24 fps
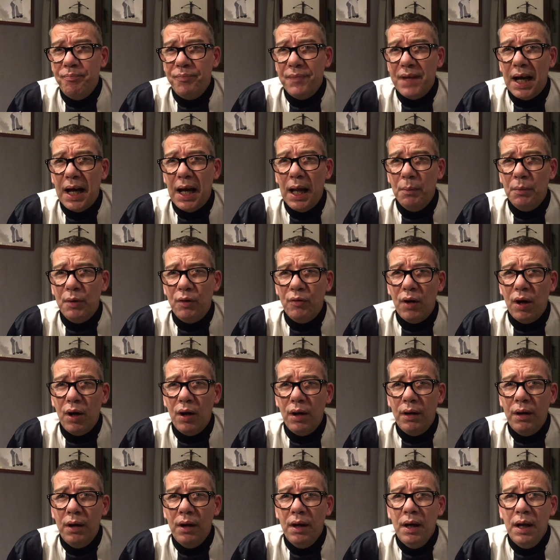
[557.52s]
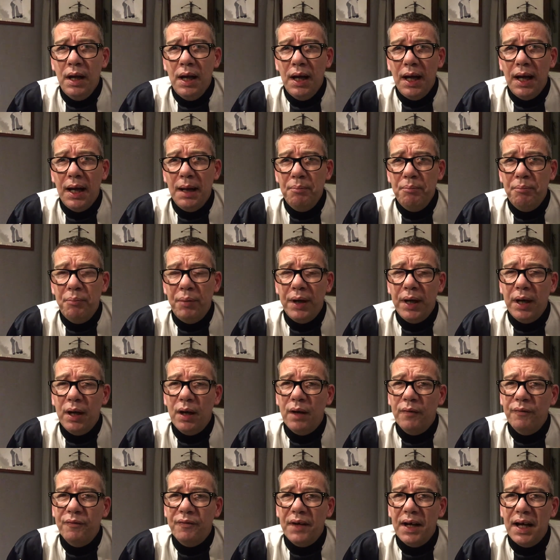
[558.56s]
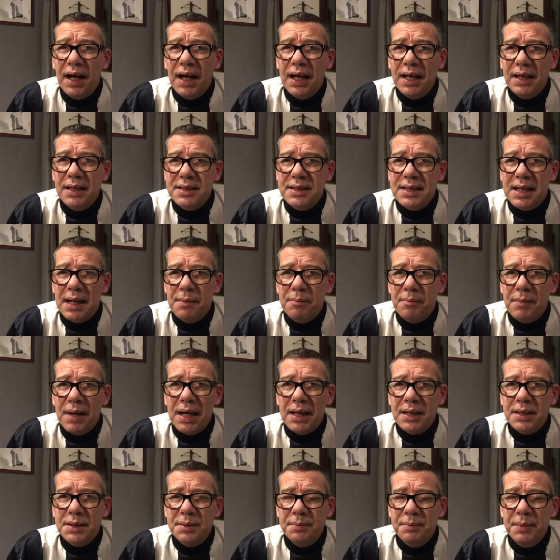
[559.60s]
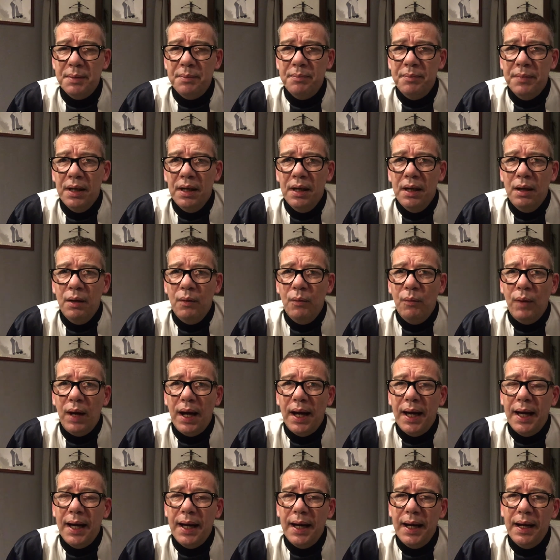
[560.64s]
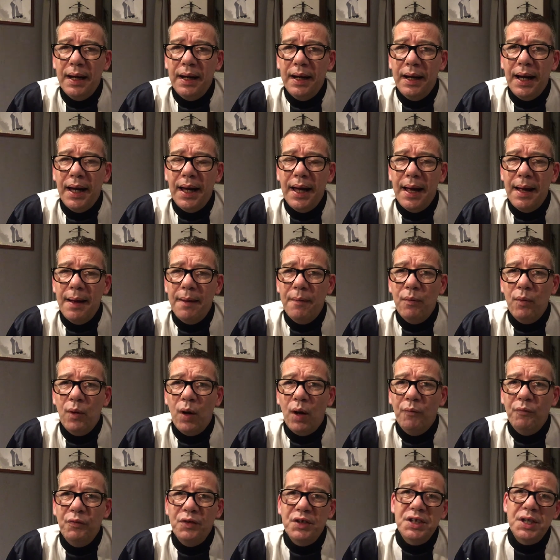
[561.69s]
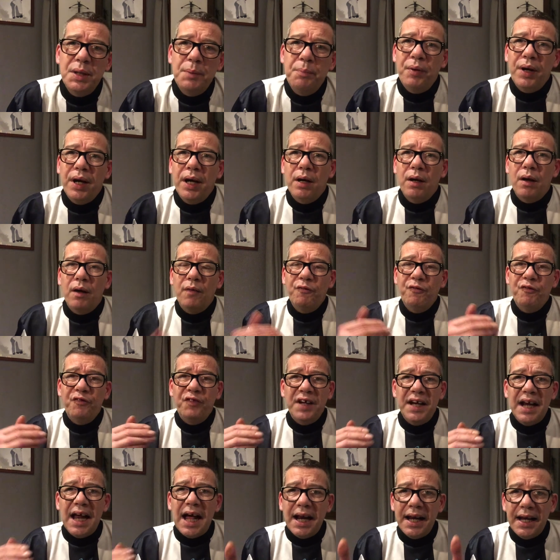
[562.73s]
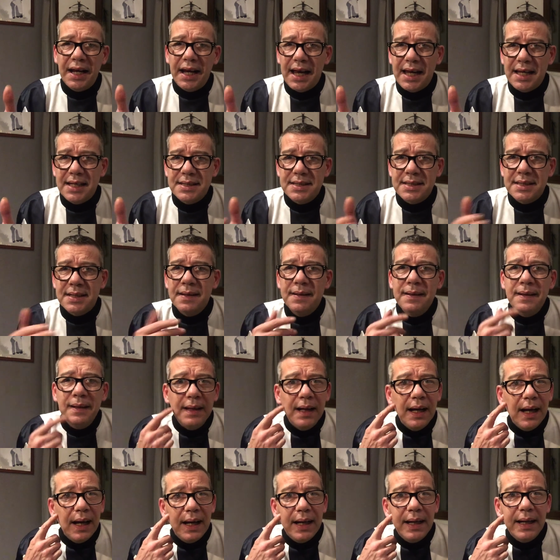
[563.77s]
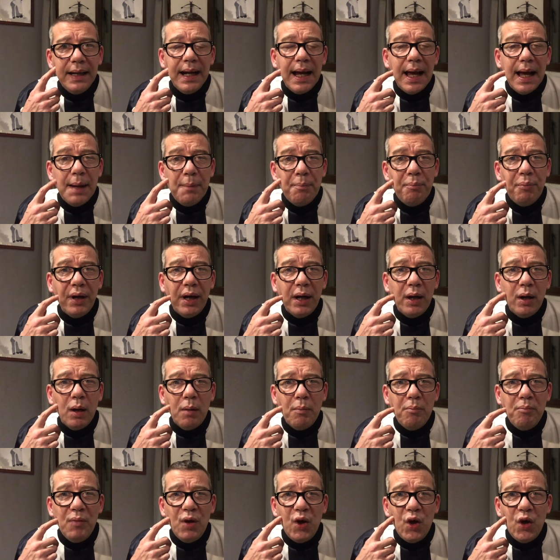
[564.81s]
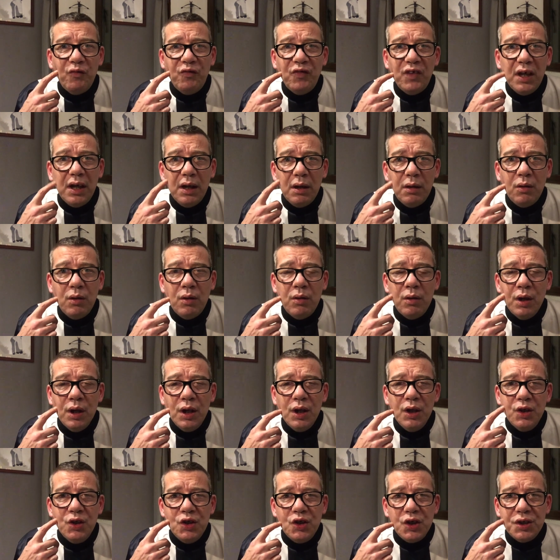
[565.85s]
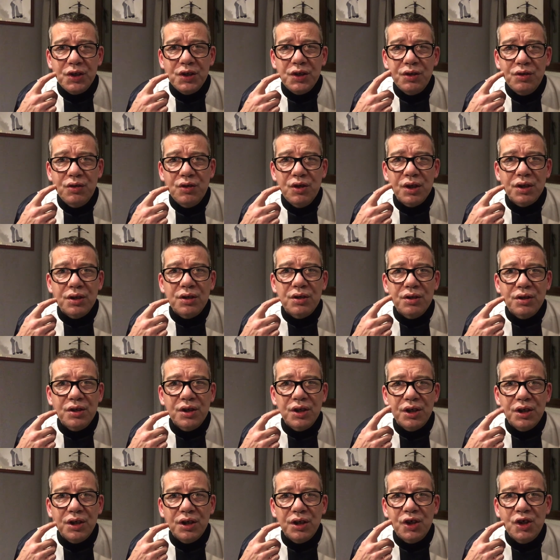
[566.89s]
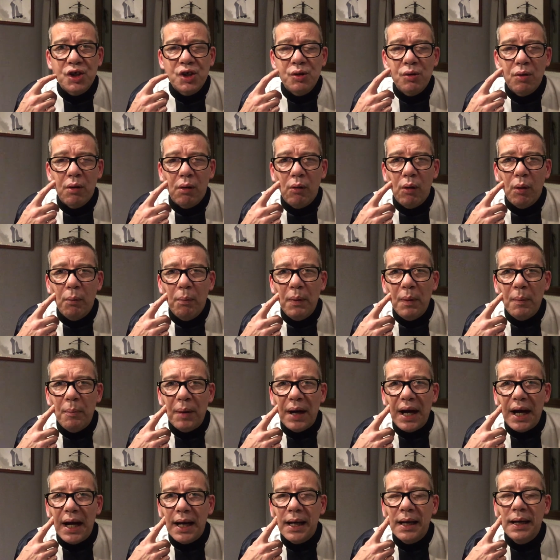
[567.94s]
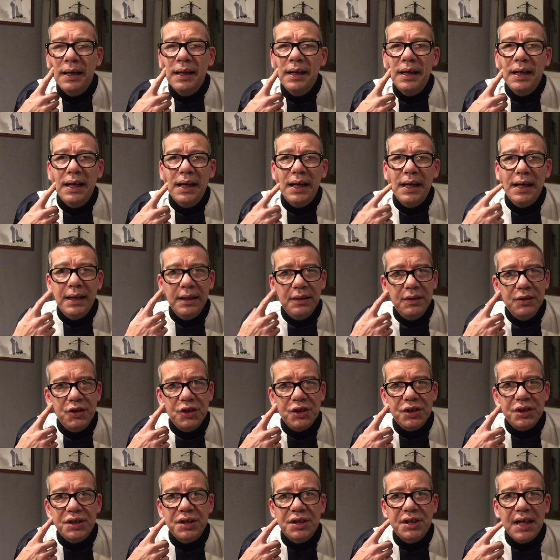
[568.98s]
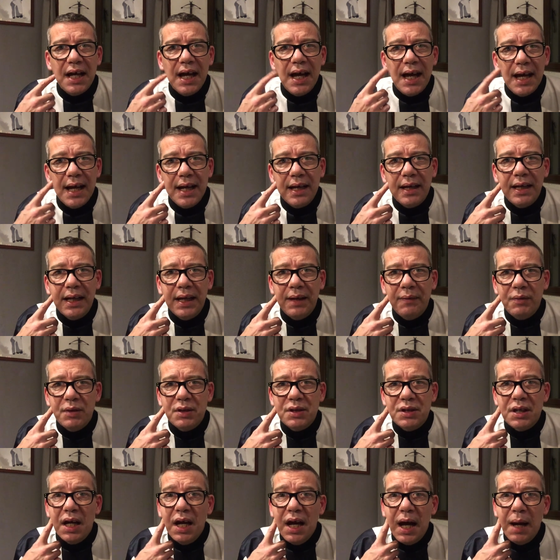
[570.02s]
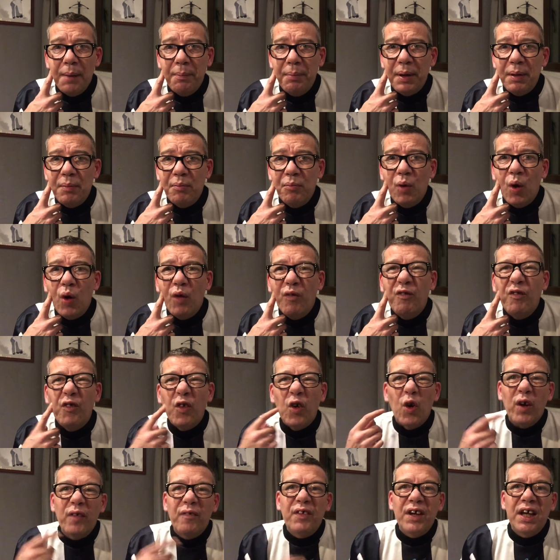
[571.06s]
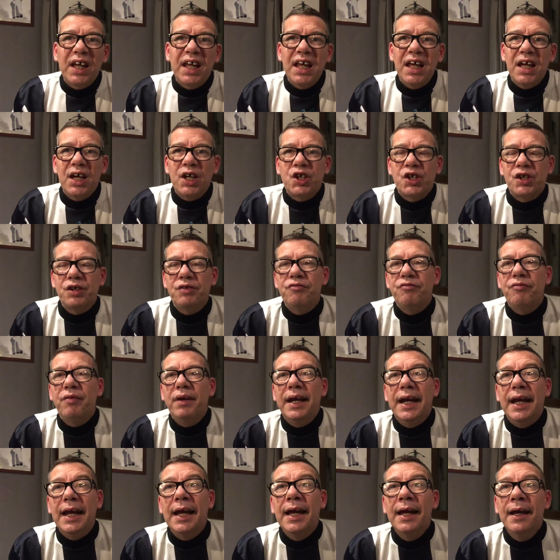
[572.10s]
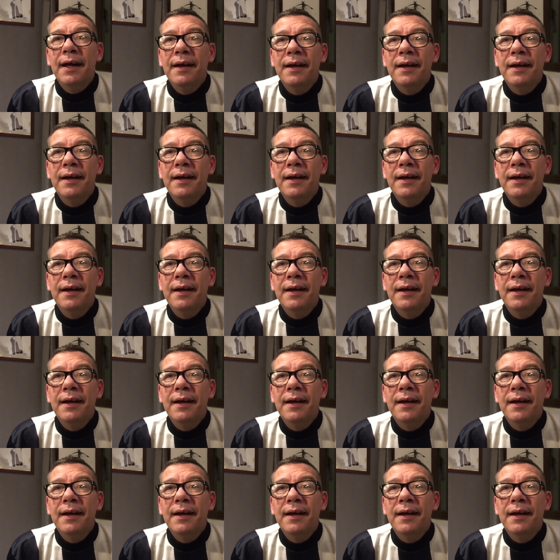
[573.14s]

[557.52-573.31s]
Almiron and bringing off Alan St Maximum, and obviously bringing on Fernandez and bringing on Murphy, you know, just to shore up the back and just give us a bit more fortification, really.